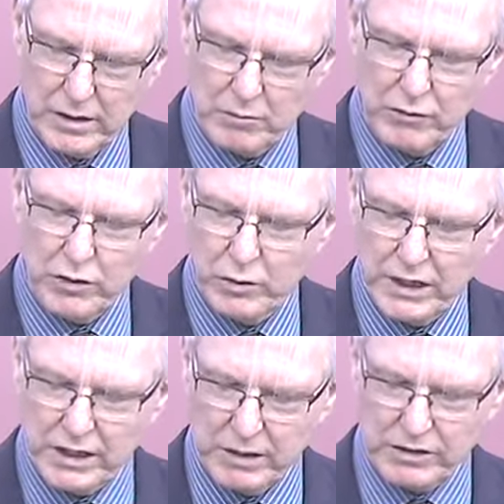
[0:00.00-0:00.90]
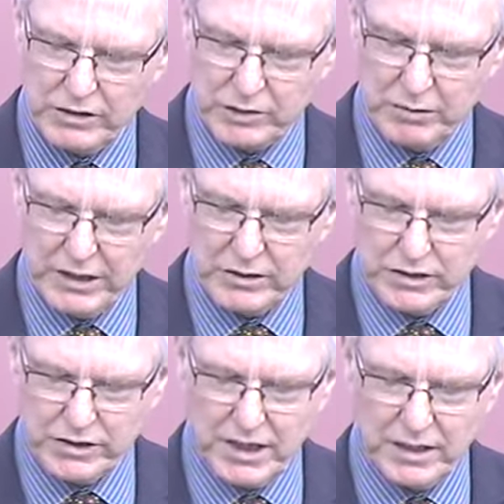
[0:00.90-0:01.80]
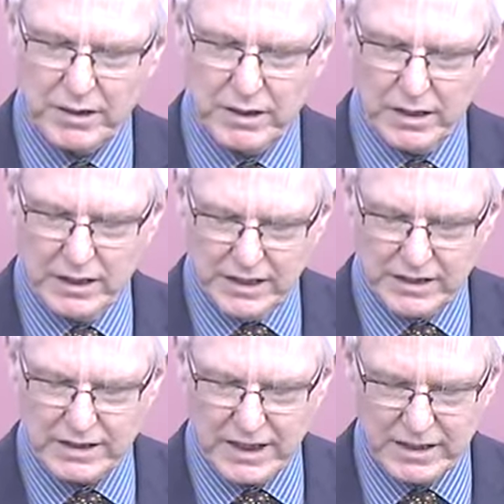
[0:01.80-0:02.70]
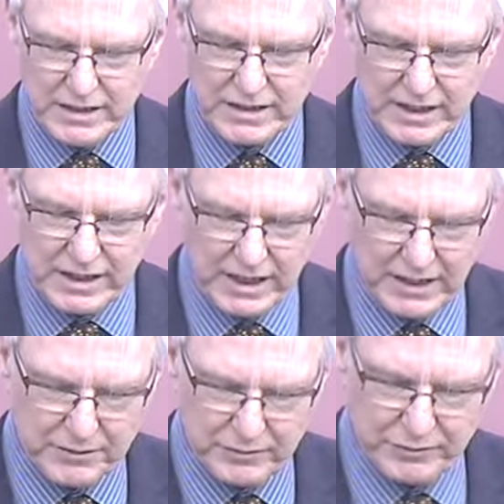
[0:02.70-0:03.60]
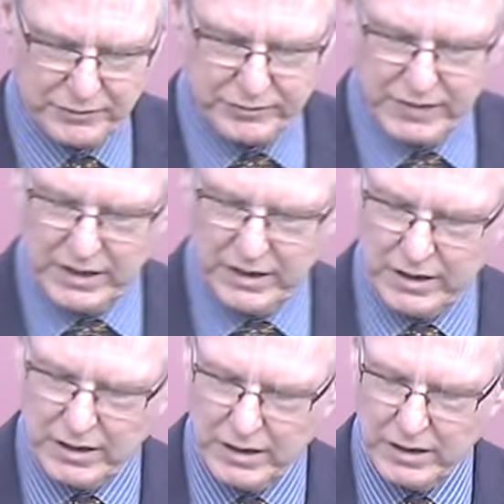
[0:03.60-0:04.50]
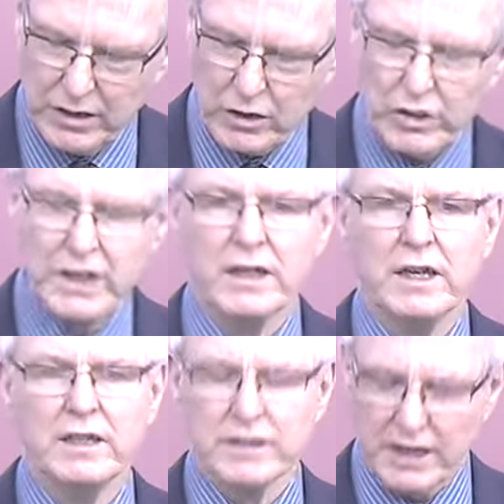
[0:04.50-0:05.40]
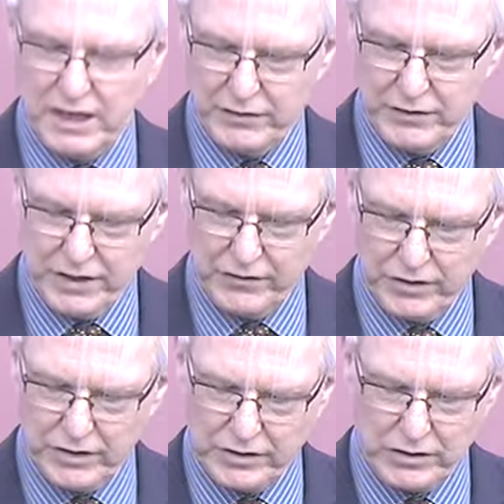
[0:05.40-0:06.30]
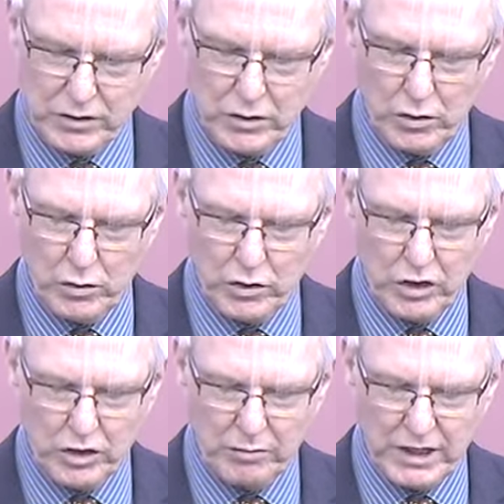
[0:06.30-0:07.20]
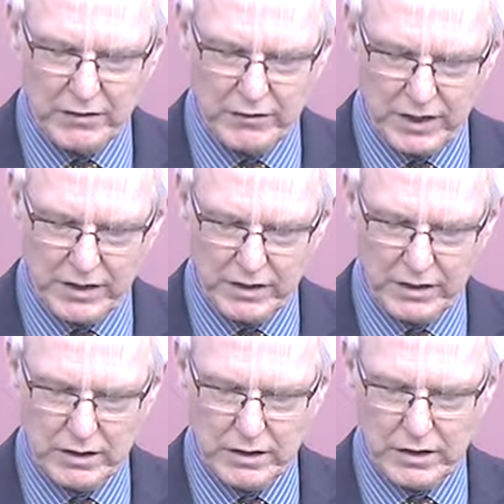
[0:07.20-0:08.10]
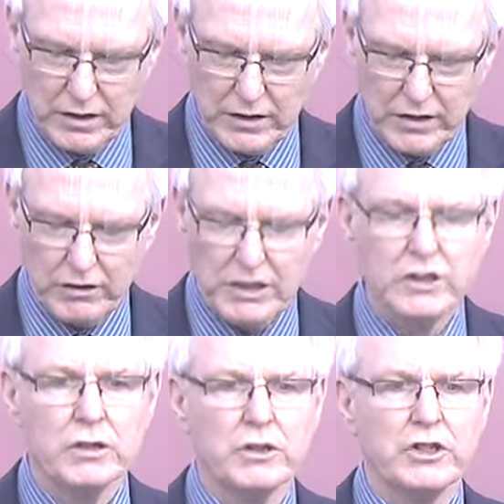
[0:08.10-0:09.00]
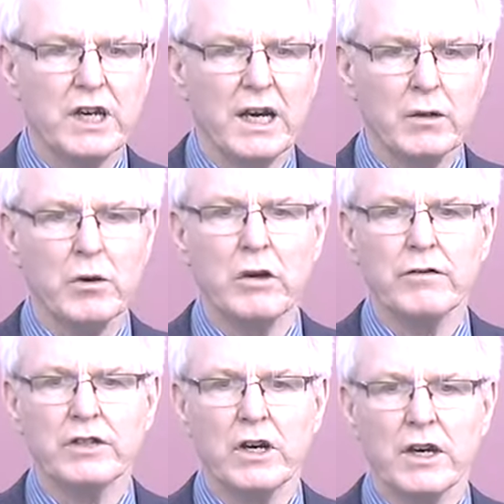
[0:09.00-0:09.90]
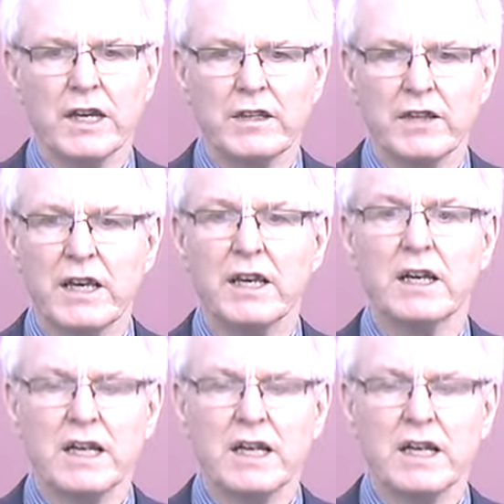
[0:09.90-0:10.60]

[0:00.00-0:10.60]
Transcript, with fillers: Before Willy comes to speak to us, then, Let's stand and sing again. Great is thy faithfulness, O God my Father. There is no shadow of turning in thee.